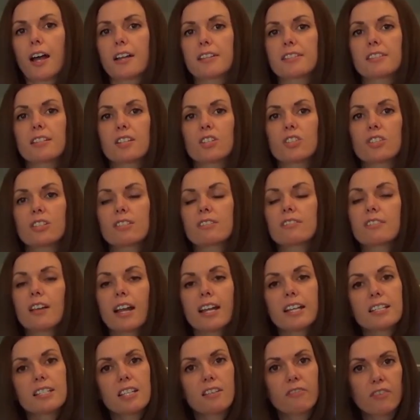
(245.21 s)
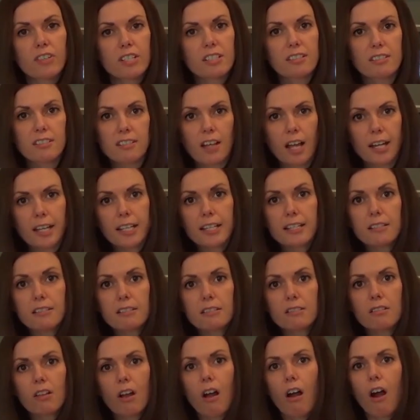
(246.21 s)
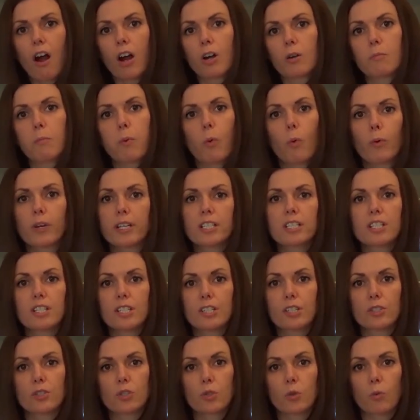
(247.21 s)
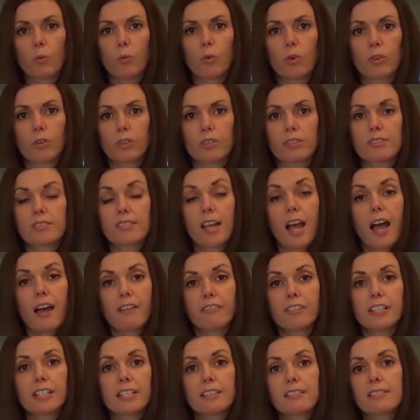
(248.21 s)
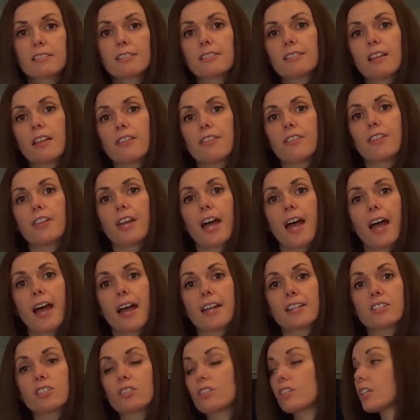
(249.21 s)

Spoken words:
such as scientific studies are pointing towards evidence that